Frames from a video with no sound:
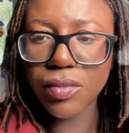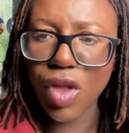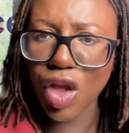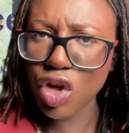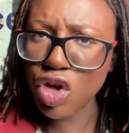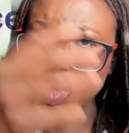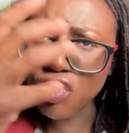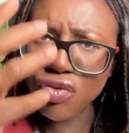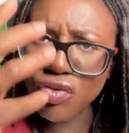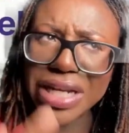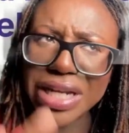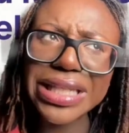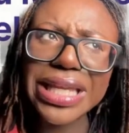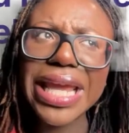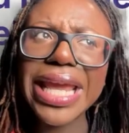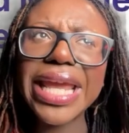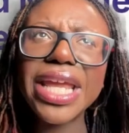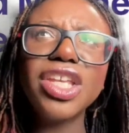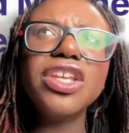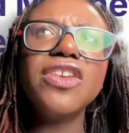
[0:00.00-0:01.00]
You read it
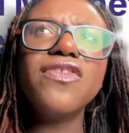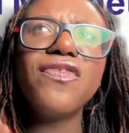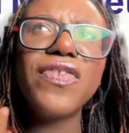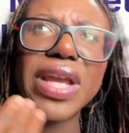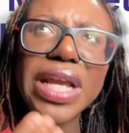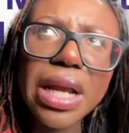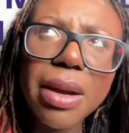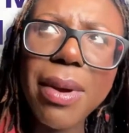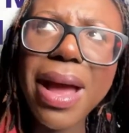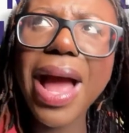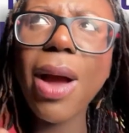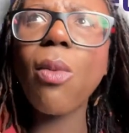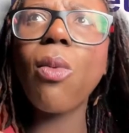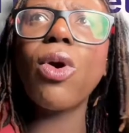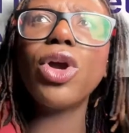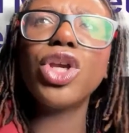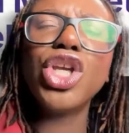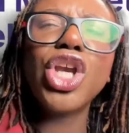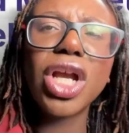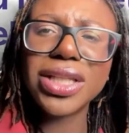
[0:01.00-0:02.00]
in, you think about
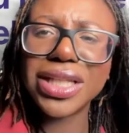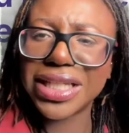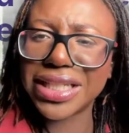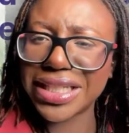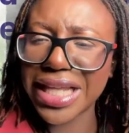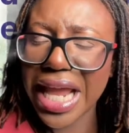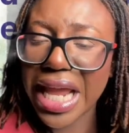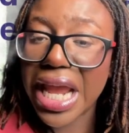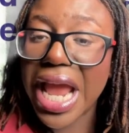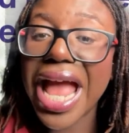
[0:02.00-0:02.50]
what you're going to say.